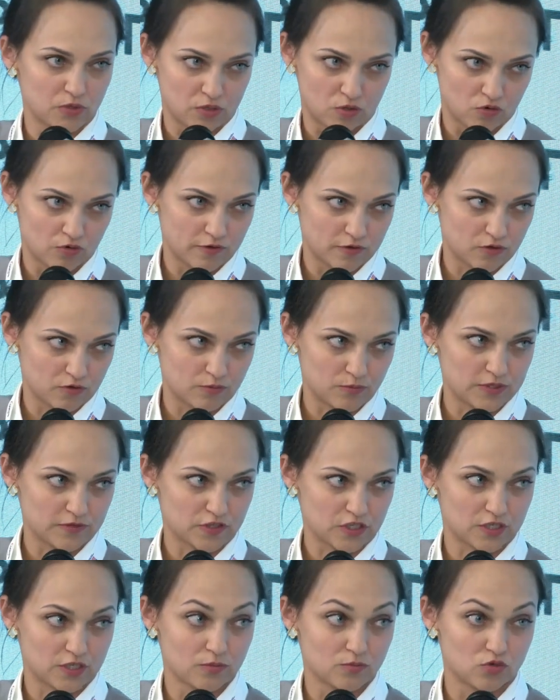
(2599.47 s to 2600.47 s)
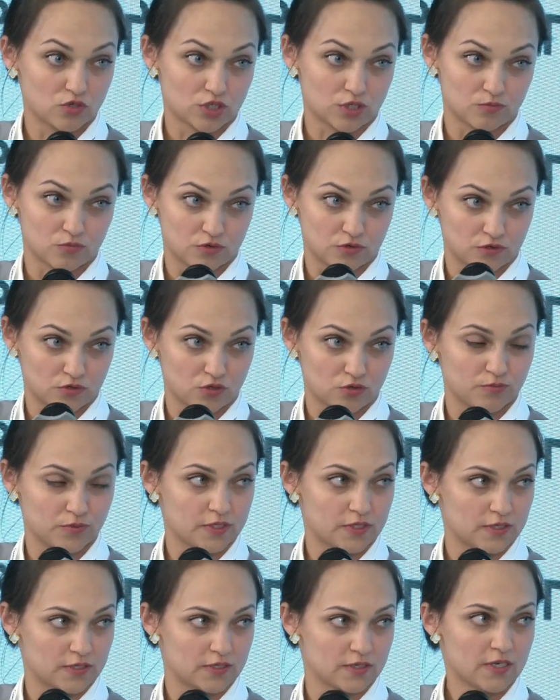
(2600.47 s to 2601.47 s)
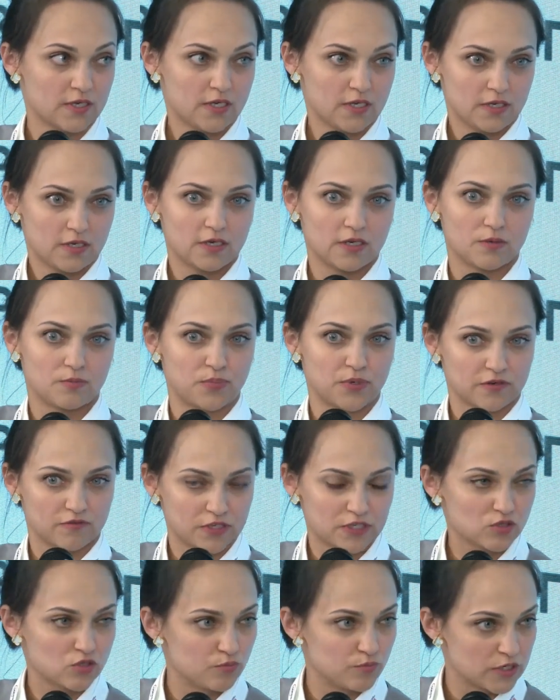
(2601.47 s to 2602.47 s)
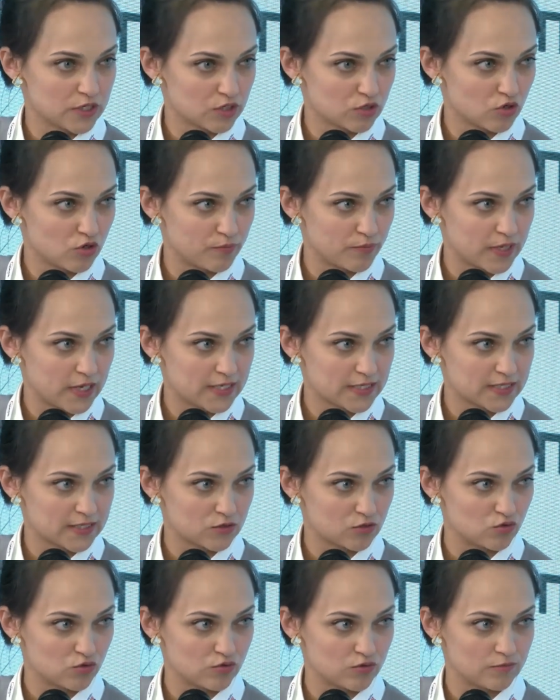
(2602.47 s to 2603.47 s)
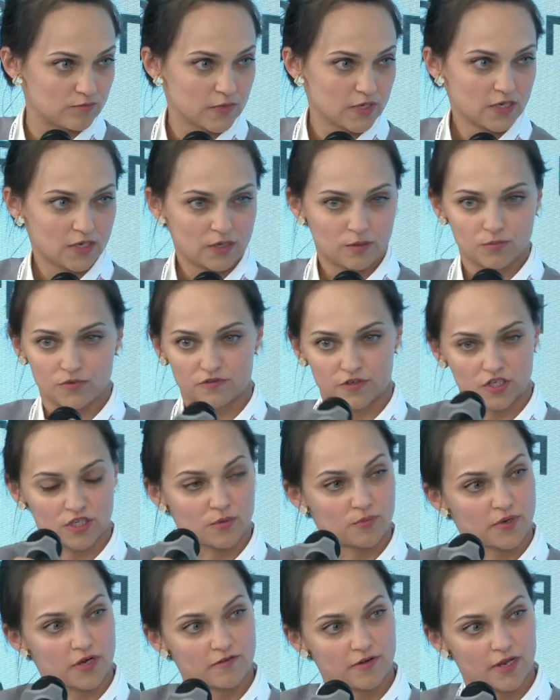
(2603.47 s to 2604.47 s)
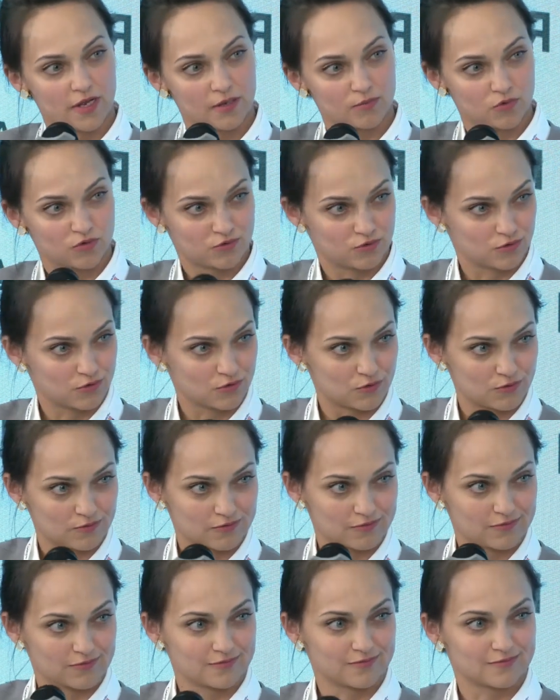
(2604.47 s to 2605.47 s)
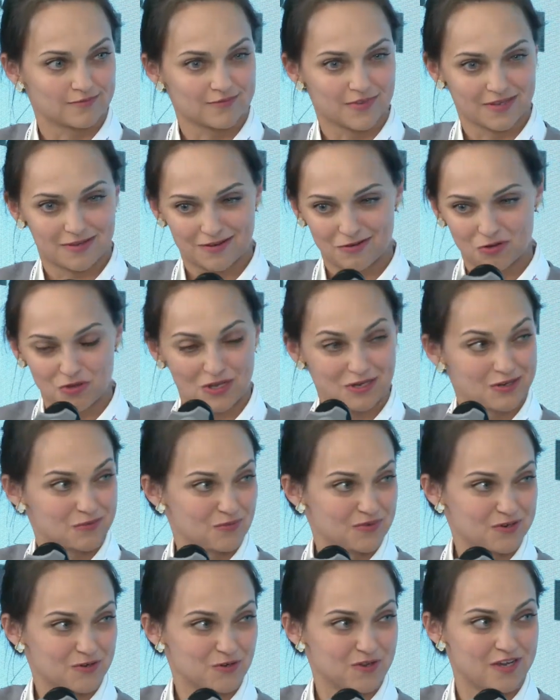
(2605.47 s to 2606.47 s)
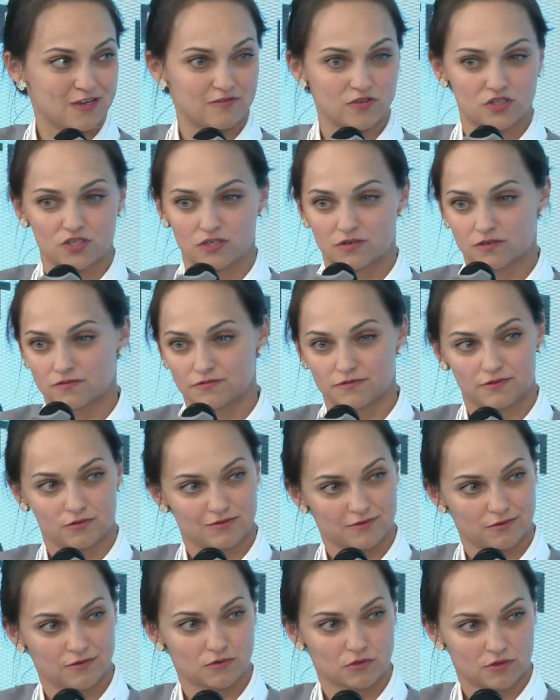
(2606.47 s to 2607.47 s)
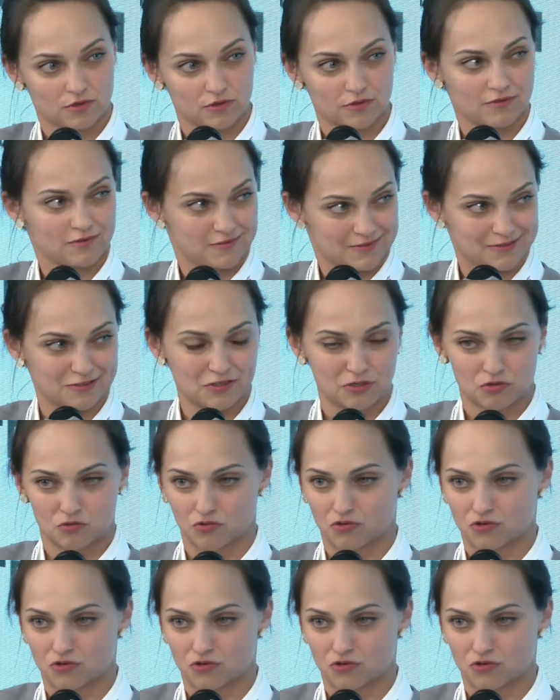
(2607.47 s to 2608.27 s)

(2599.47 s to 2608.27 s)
usually the patient come with compromised ears. We cannot do the